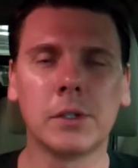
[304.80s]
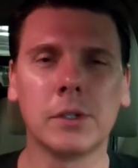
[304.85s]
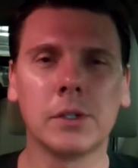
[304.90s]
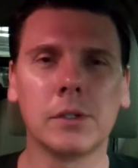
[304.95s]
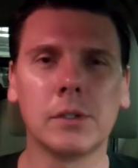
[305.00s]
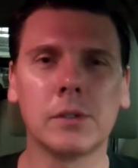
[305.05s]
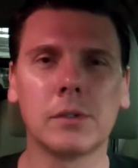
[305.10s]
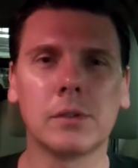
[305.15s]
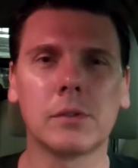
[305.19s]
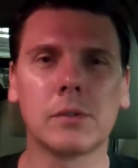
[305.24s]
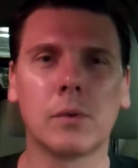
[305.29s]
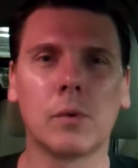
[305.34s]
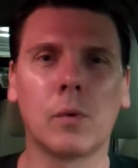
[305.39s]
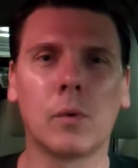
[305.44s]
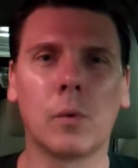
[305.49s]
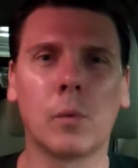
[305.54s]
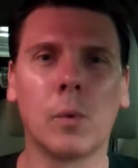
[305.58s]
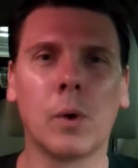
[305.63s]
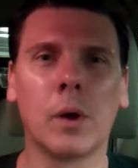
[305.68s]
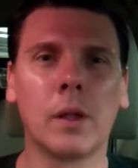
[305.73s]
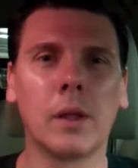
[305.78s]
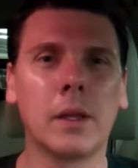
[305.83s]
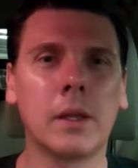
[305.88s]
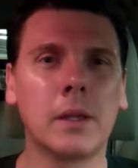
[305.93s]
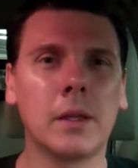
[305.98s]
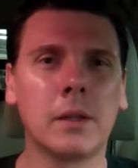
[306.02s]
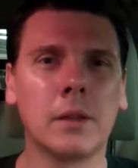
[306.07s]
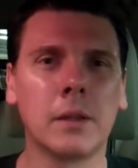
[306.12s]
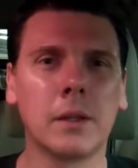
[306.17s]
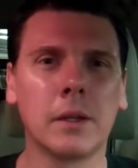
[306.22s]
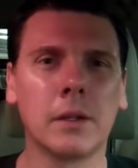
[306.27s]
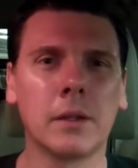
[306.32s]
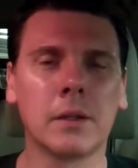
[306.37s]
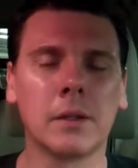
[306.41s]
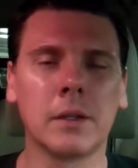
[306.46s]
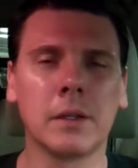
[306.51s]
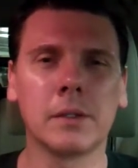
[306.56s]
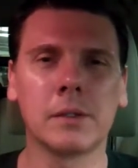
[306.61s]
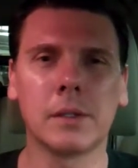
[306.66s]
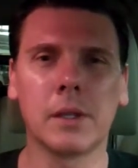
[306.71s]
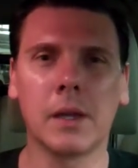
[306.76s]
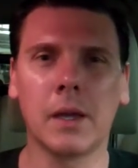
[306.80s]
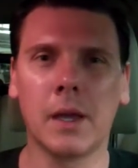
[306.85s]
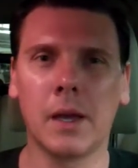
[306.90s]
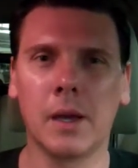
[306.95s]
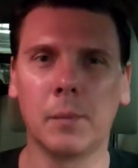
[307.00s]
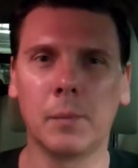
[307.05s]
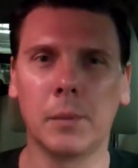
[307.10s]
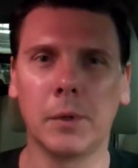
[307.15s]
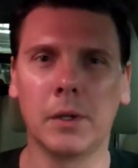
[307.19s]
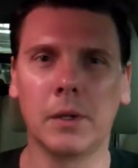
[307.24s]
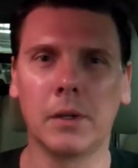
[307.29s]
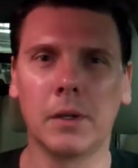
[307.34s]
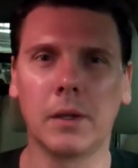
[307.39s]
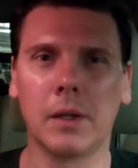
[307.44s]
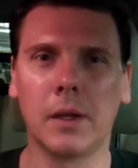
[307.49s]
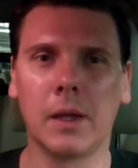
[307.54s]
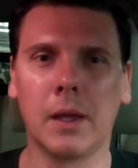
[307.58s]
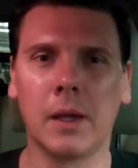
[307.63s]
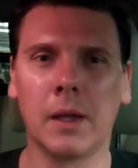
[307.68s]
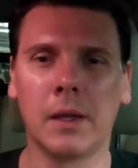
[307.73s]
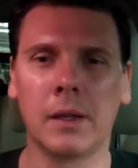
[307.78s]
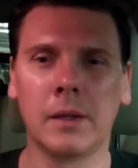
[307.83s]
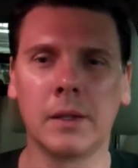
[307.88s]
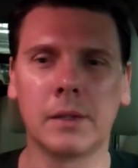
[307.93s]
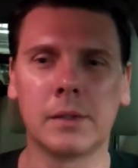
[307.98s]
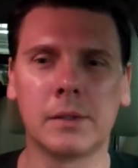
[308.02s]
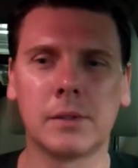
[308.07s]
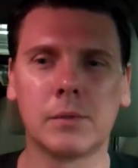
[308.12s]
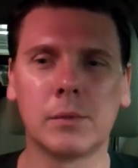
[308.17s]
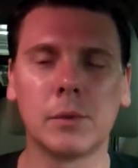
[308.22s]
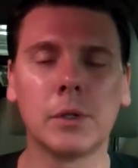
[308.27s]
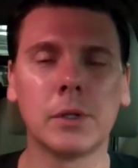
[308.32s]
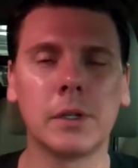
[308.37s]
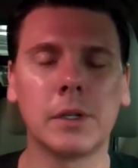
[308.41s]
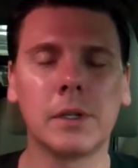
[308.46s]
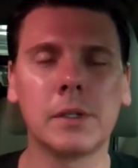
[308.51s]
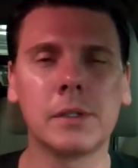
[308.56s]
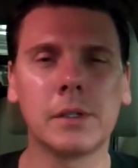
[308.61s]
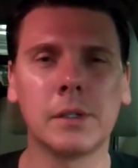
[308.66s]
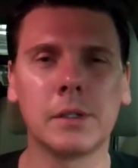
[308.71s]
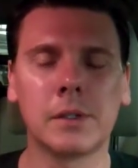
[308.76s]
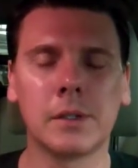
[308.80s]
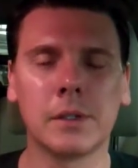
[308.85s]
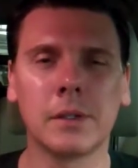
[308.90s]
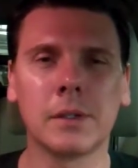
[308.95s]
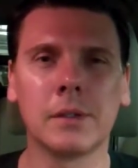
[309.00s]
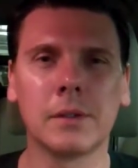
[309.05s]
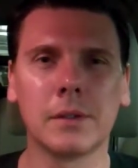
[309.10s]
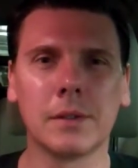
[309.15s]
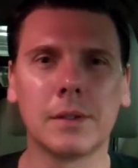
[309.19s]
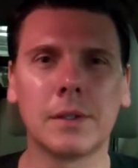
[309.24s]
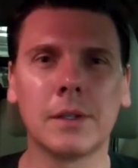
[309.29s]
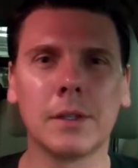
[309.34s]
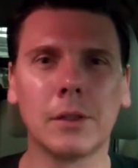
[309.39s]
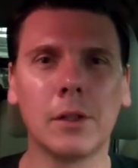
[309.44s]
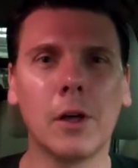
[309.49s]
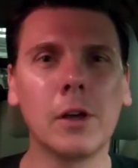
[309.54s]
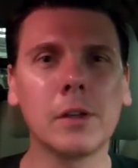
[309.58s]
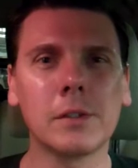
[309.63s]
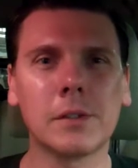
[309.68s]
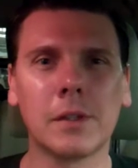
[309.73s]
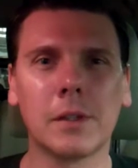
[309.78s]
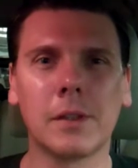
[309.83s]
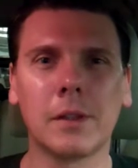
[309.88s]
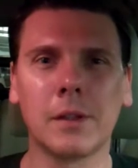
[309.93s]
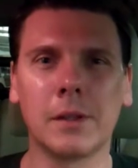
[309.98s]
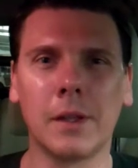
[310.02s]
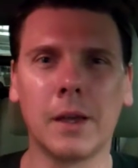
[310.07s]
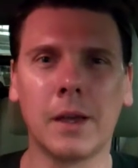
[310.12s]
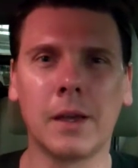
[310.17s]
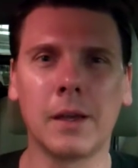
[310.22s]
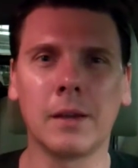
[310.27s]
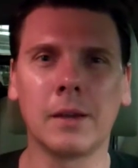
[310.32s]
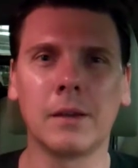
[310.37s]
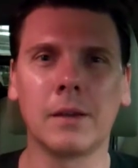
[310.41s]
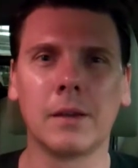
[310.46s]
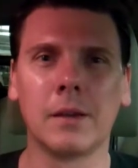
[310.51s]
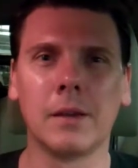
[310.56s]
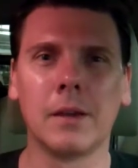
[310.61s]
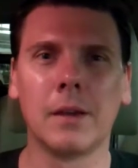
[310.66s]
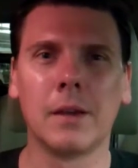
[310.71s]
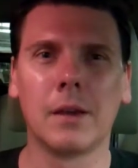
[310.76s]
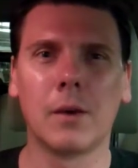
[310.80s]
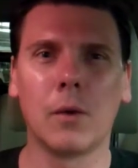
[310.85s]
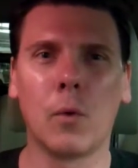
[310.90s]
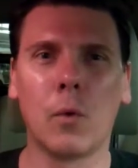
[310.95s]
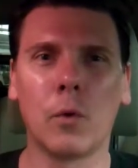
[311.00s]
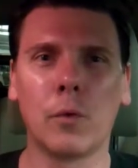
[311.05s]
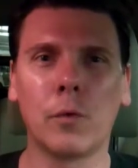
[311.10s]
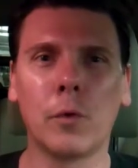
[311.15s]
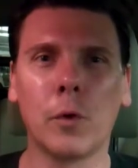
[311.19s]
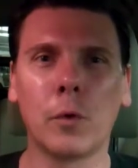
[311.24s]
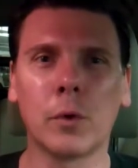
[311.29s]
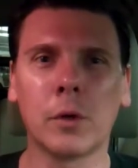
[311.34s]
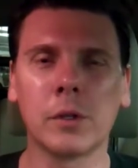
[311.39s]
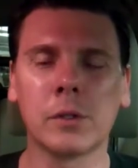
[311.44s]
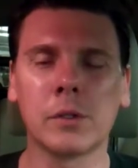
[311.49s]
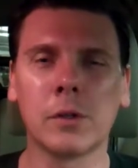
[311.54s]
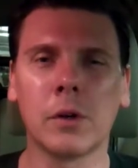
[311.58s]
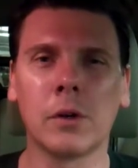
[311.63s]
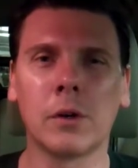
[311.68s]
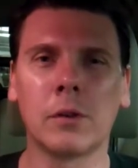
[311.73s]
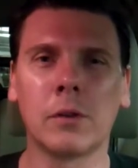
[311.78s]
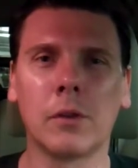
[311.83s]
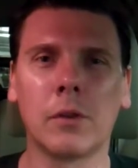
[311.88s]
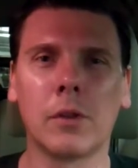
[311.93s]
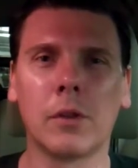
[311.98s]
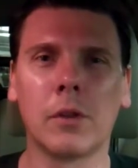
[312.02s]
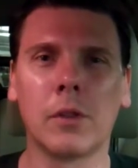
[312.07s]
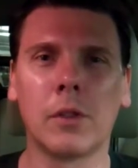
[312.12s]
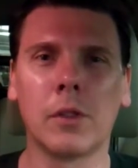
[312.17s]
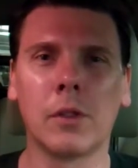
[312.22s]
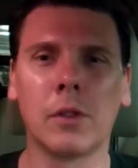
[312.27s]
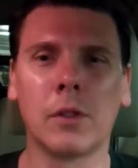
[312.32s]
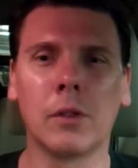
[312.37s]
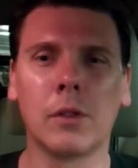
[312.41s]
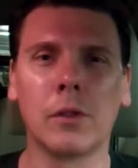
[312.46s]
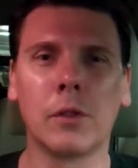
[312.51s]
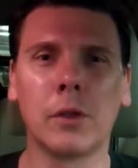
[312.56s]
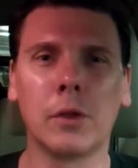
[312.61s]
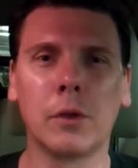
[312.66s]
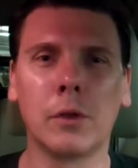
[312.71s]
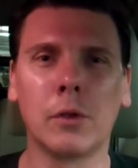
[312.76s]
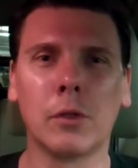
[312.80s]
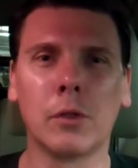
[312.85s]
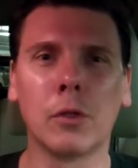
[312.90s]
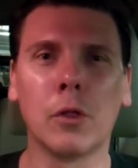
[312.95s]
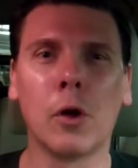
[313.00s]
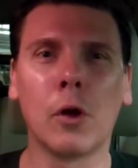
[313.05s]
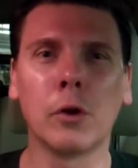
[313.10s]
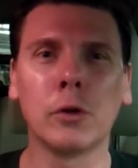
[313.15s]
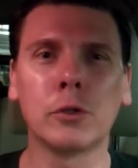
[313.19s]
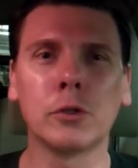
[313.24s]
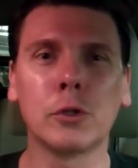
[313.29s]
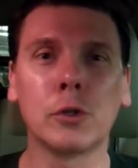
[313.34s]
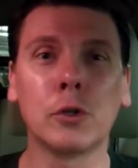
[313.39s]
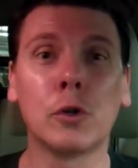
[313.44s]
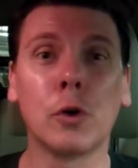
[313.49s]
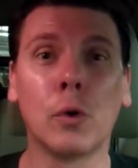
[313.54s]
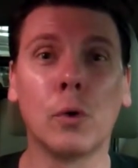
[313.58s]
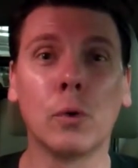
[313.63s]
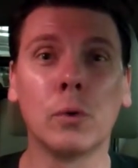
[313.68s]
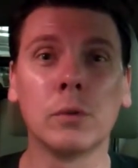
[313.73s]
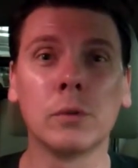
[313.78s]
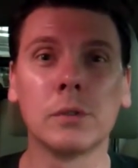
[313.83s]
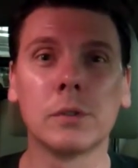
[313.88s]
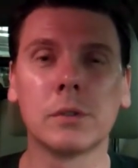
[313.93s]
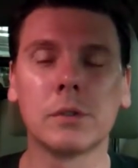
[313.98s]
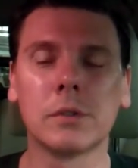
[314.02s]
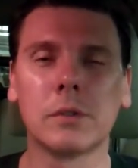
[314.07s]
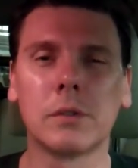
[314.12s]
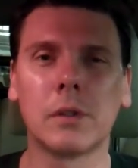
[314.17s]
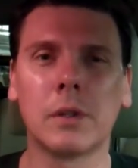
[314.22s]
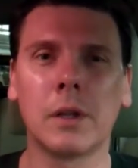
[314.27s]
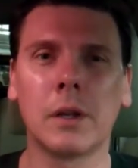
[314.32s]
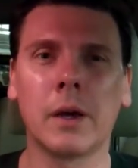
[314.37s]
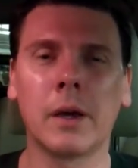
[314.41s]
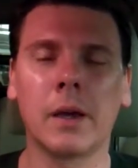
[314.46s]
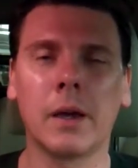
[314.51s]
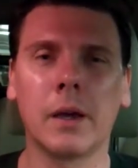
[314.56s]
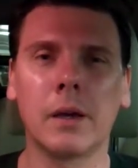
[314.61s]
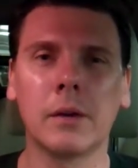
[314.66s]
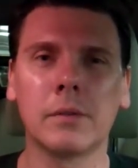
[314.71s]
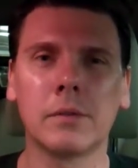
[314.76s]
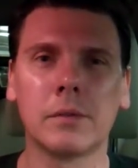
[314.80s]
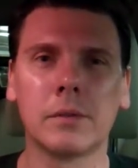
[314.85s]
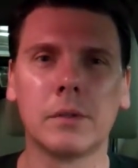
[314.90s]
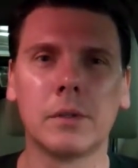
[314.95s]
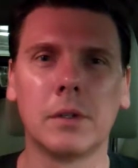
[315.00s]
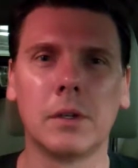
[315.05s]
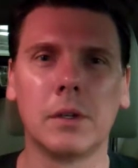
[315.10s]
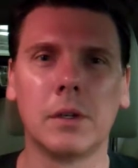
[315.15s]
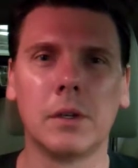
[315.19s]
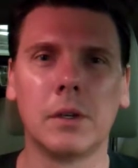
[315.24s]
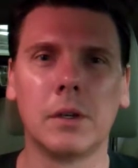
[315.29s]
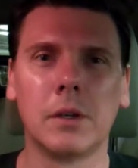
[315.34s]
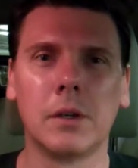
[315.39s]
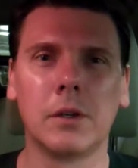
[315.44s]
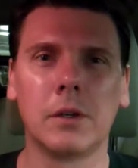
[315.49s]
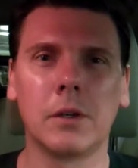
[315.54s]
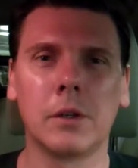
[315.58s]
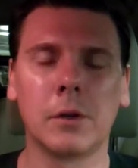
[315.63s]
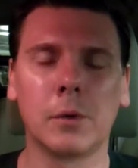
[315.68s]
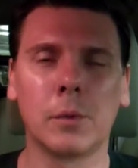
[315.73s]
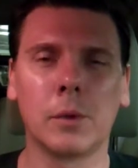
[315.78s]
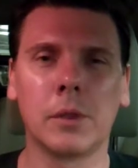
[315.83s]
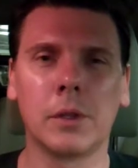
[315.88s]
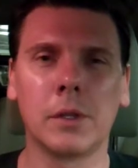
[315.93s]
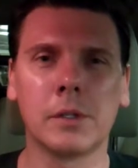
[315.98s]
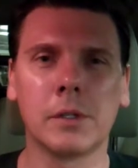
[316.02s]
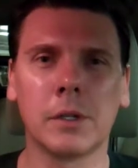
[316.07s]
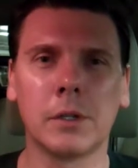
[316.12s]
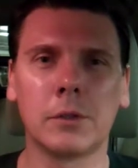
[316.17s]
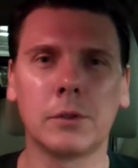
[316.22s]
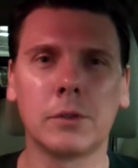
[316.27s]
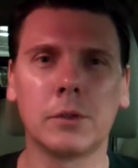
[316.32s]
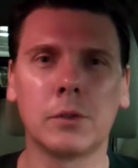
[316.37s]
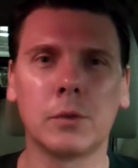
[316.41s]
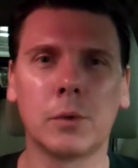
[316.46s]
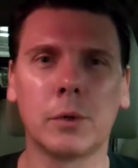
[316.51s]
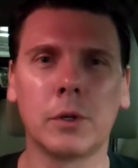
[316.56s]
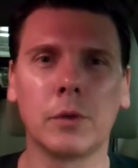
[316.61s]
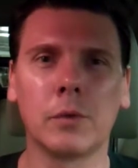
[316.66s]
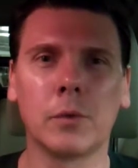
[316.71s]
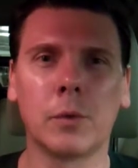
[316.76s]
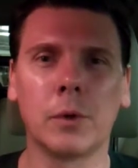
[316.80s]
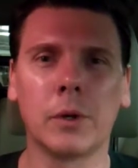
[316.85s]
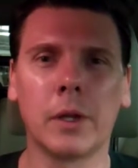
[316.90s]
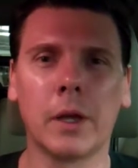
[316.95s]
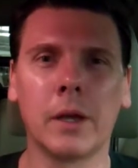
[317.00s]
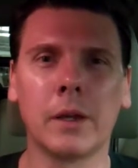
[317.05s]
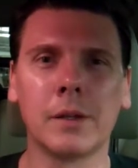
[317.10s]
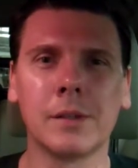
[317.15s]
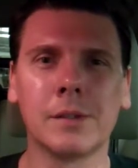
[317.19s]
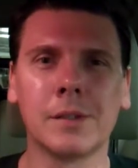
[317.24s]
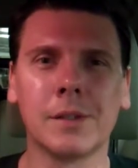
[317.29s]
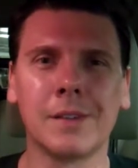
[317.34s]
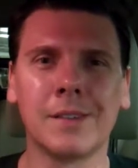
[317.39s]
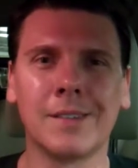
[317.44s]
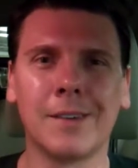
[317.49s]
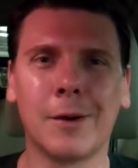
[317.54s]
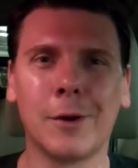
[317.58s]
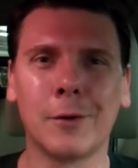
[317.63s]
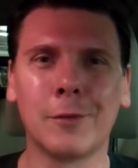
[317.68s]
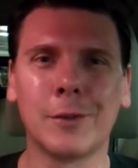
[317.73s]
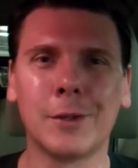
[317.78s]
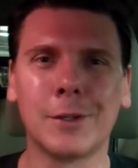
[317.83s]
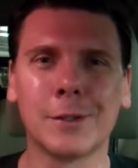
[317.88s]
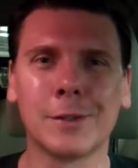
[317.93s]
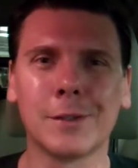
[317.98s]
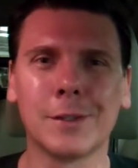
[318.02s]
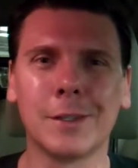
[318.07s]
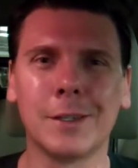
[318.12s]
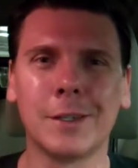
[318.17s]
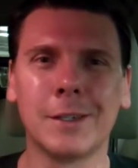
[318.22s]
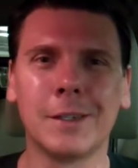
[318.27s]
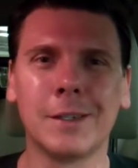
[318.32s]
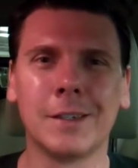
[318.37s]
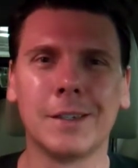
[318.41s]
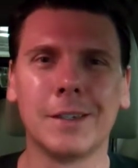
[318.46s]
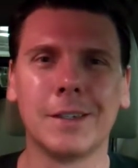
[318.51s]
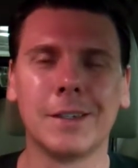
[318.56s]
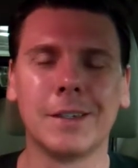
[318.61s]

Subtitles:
is or what healing needs to happen. And it's really easy to get lost in the day or focus on the larger goals that I have, with these 124 days. And obviously,